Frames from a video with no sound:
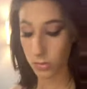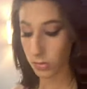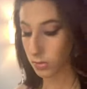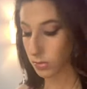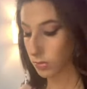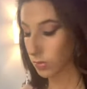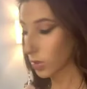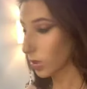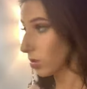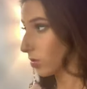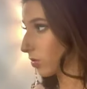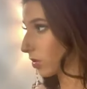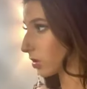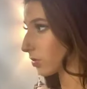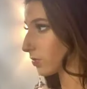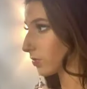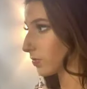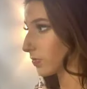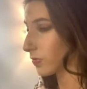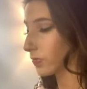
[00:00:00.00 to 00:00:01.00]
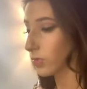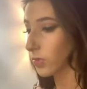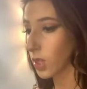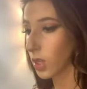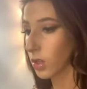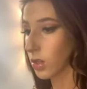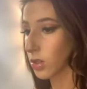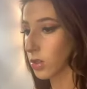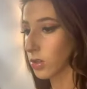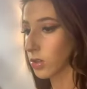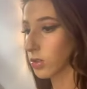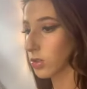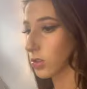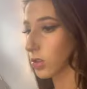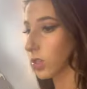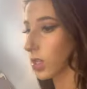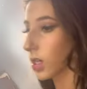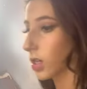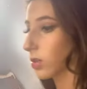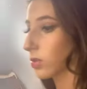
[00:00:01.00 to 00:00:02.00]
Beautiful. So
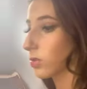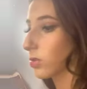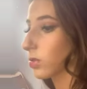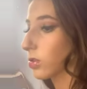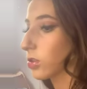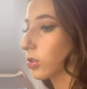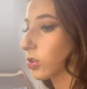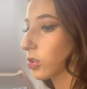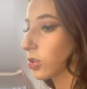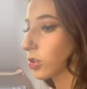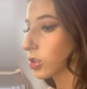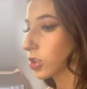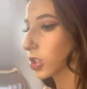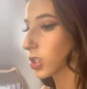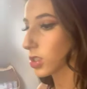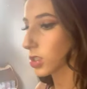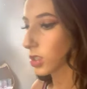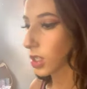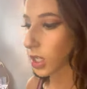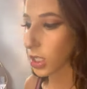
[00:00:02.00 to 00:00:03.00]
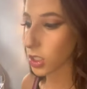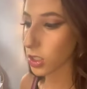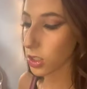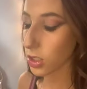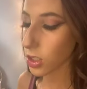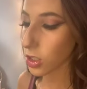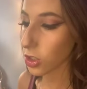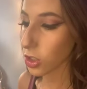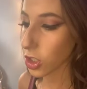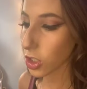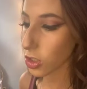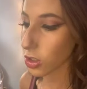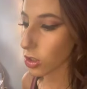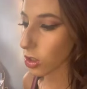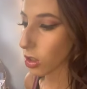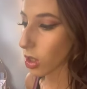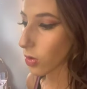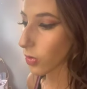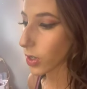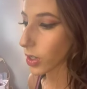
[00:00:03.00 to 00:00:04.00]
now she's nice. She's
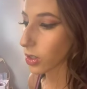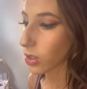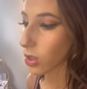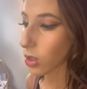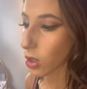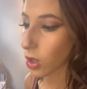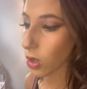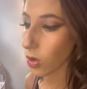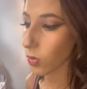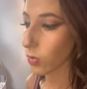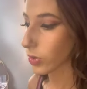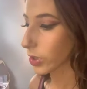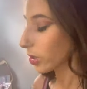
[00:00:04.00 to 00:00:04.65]
glowing. We